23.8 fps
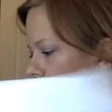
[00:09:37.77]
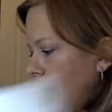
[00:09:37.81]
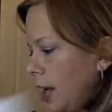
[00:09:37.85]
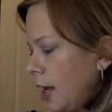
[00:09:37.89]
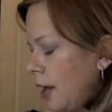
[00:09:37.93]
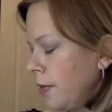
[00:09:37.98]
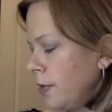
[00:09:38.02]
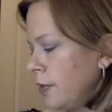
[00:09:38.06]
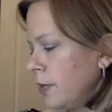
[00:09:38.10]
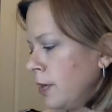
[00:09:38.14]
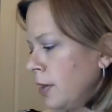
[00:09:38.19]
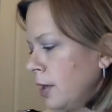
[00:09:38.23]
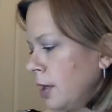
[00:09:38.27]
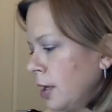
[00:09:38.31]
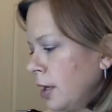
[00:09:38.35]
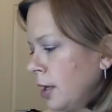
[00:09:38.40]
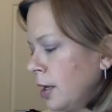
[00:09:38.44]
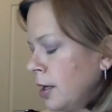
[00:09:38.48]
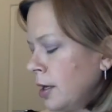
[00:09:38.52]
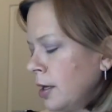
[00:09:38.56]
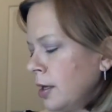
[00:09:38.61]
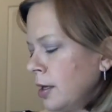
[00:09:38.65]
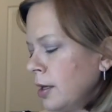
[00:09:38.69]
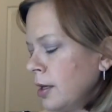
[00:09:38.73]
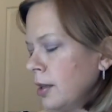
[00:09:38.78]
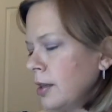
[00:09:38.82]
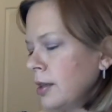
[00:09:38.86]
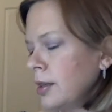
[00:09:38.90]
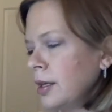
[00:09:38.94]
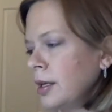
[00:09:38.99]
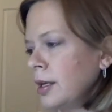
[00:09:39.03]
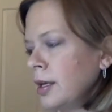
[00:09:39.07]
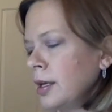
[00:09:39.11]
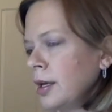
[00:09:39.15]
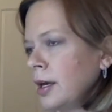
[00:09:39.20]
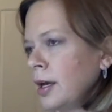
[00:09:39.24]
And then
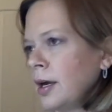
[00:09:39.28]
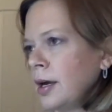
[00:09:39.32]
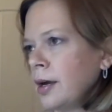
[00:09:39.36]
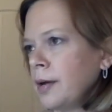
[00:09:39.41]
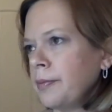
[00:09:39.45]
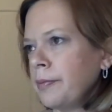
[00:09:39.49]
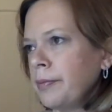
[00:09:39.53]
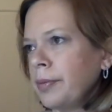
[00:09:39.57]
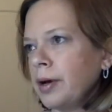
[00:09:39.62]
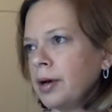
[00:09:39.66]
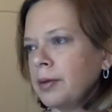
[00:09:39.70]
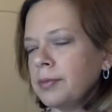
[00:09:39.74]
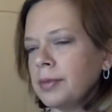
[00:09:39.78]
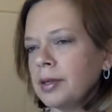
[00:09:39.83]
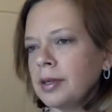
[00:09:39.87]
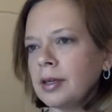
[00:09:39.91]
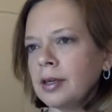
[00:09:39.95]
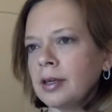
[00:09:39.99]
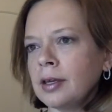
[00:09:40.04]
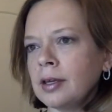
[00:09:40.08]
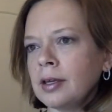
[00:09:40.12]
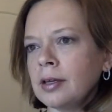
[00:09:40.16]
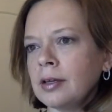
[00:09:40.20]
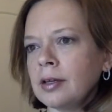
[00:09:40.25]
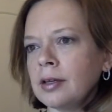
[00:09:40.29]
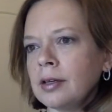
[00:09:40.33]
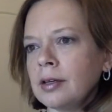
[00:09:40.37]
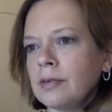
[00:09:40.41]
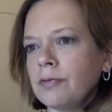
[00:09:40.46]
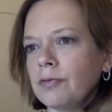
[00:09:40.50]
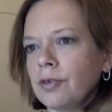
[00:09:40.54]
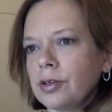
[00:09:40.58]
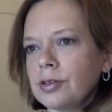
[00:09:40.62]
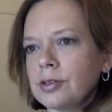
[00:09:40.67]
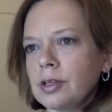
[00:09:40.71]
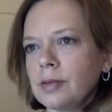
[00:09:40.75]
the
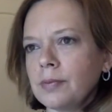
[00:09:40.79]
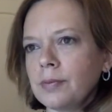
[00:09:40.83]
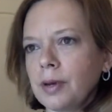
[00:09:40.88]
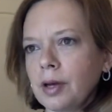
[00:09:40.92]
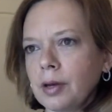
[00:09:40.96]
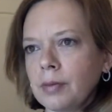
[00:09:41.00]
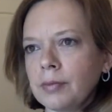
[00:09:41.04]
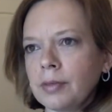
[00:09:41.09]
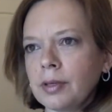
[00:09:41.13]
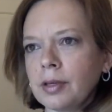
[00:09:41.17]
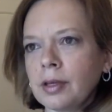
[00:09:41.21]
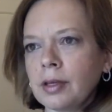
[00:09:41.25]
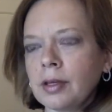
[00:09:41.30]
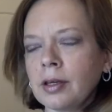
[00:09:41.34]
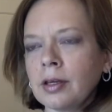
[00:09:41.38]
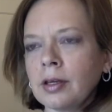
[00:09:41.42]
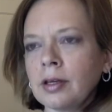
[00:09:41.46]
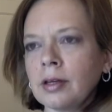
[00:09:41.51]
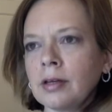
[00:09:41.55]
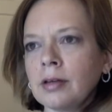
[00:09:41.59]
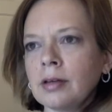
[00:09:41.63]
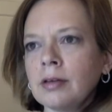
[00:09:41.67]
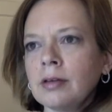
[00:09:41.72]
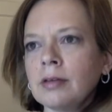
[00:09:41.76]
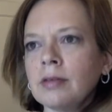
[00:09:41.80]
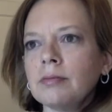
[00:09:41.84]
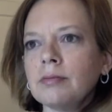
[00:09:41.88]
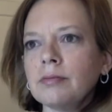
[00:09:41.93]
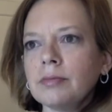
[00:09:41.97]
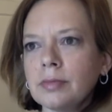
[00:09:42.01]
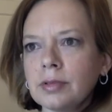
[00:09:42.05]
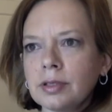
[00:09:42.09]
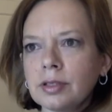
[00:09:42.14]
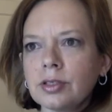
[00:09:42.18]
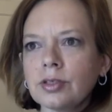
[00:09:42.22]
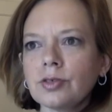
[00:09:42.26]
frosted pumpkin
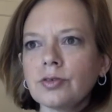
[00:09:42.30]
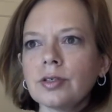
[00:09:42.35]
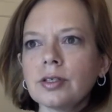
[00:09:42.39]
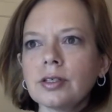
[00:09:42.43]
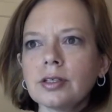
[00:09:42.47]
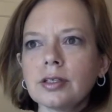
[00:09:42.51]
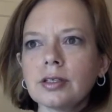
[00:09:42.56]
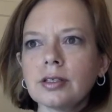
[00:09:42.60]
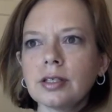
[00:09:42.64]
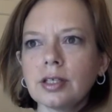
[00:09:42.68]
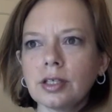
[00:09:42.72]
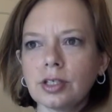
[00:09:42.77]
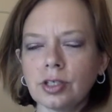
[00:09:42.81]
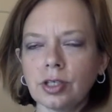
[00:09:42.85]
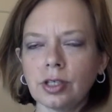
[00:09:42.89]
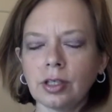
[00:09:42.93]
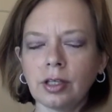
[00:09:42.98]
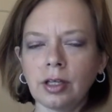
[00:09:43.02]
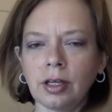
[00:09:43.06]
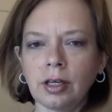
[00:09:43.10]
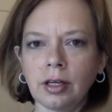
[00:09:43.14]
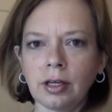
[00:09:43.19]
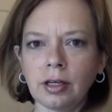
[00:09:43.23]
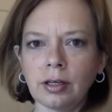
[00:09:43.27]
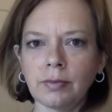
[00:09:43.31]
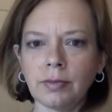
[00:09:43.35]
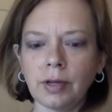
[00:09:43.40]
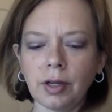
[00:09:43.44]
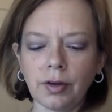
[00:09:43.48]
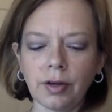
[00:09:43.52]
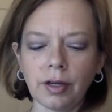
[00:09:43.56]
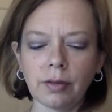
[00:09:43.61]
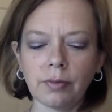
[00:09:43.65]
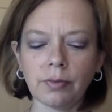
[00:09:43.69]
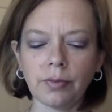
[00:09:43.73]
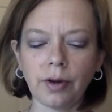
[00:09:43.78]
mystery stitch along
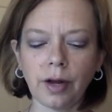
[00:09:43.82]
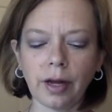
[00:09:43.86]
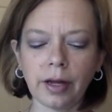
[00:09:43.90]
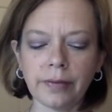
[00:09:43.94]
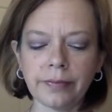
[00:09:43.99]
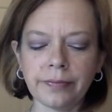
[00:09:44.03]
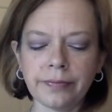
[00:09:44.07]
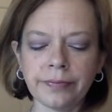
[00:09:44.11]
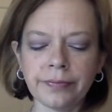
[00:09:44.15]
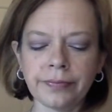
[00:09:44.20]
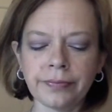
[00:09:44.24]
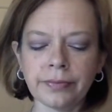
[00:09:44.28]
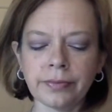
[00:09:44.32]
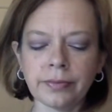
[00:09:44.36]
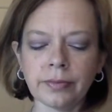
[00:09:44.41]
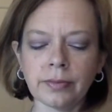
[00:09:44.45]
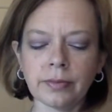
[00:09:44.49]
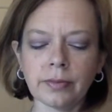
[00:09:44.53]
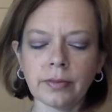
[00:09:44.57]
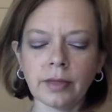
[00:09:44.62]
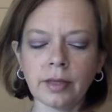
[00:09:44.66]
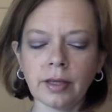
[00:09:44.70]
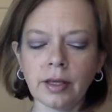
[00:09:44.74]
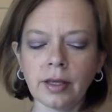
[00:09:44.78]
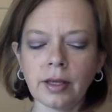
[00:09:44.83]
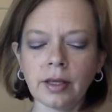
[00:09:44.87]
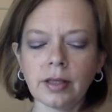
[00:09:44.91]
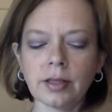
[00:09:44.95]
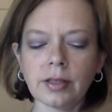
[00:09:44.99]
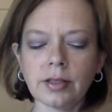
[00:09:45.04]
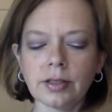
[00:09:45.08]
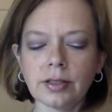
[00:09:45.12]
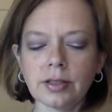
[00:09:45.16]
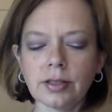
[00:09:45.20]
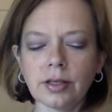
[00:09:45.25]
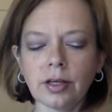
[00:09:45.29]
Merry and Bright.
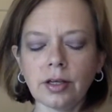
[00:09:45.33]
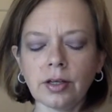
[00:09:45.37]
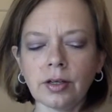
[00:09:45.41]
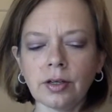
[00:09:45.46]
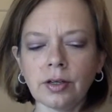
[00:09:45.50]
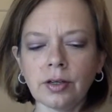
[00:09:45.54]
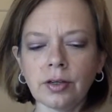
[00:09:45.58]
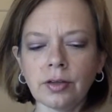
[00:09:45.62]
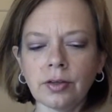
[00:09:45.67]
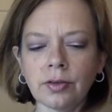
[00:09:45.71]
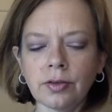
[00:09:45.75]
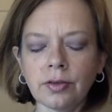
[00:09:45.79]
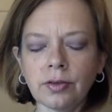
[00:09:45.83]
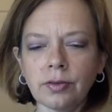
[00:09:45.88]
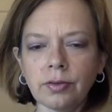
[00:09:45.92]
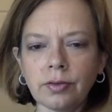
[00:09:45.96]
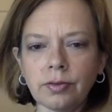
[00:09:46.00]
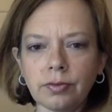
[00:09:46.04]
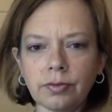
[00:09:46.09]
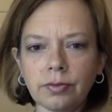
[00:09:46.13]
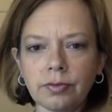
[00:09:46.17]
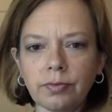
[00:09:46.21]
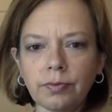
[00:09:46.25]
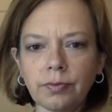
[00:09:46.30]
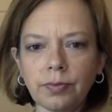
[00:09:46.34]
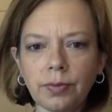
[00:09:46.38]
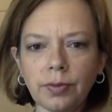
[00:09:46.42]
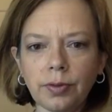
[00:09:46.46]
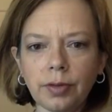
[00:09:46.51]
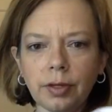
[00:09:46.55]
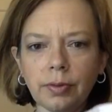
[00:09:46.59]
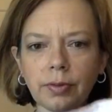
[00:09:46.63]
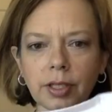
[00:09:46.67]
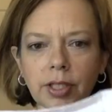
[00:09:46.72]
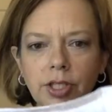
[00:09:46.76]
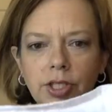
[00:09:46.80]
So
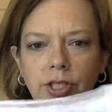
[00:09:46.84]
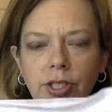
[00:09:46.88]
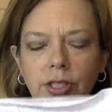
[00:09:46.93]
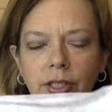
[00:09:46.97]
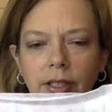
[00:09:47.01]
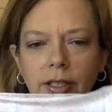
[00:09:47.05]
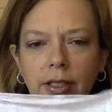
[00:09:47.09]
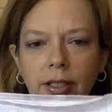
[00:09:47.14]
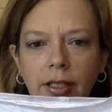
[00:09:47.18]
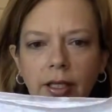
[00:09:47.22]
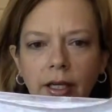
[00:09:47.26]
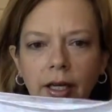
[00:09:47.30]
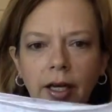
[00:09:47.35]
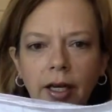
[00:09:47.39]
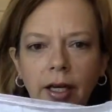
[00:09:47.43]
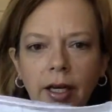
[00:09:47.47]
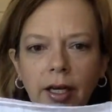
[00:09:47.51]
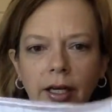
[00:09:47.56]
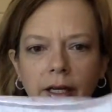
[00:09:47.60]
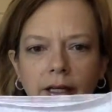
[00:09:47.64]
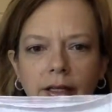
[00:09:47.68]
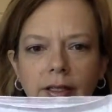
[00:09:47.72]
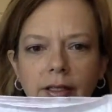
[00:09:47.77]
pretty much got,